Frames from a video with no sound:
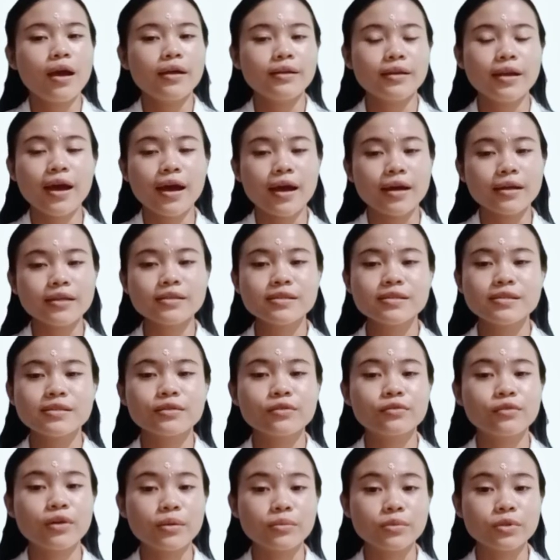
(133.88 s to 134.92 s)
Next,
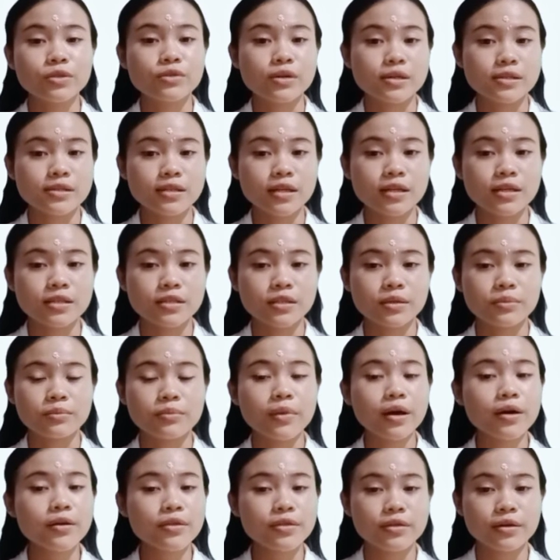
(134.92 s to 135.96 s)
grammar translation
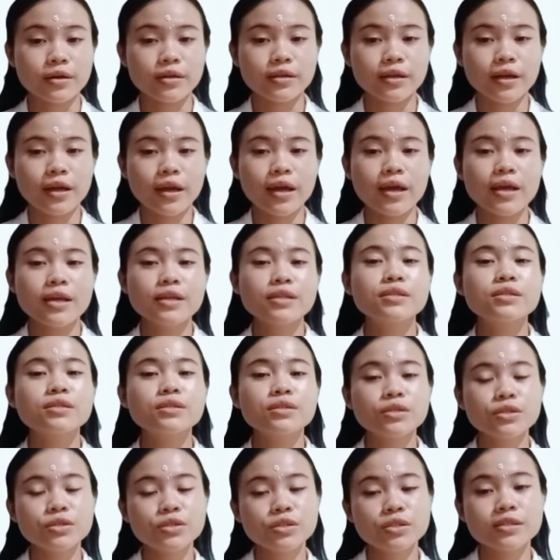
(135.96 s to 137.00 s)
method is
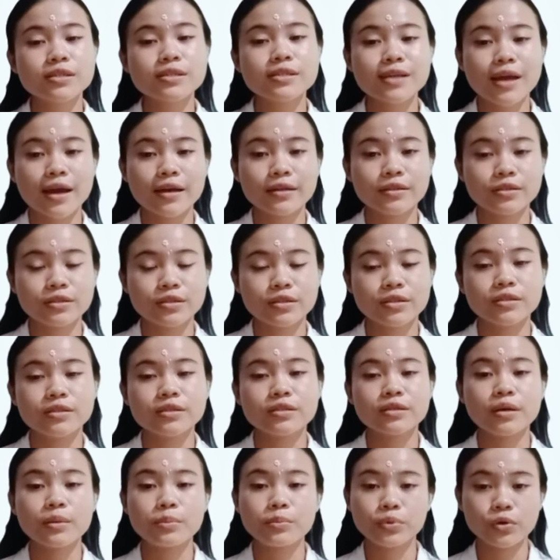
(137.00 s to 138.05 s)
teacher-centered
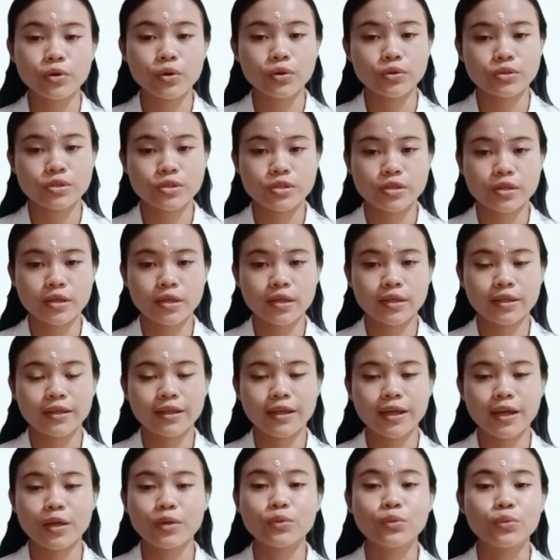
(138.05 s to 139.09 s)
approach,
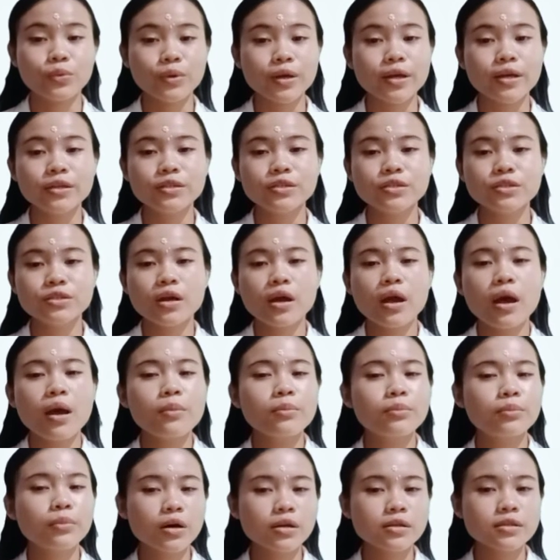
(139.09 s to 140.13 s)
in which
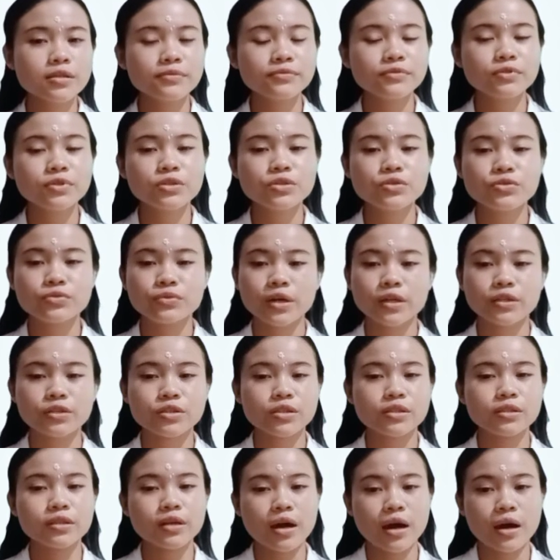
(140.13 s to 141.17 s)
most of the
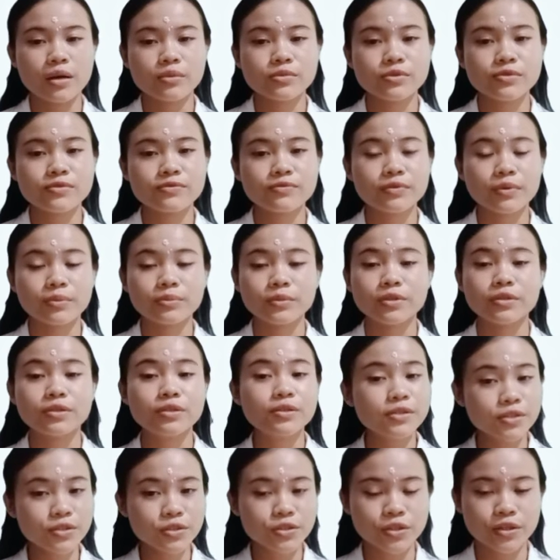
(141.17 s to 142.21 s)
interaction comes from the
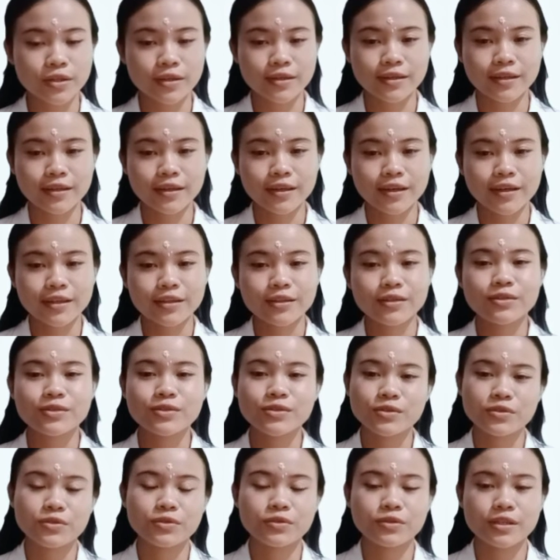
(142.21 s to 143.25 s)
teacher to
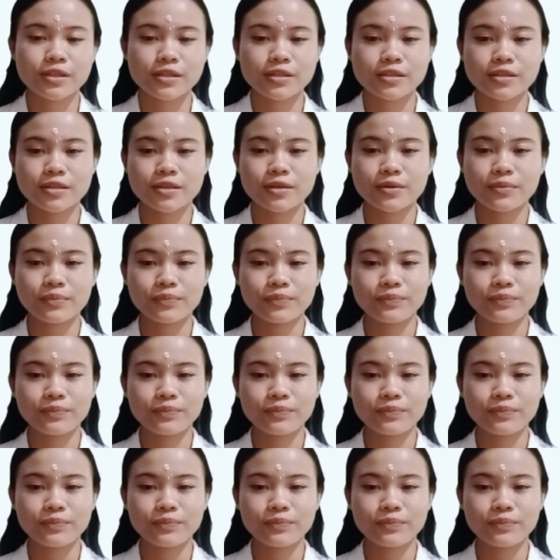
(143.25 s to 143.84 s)
student.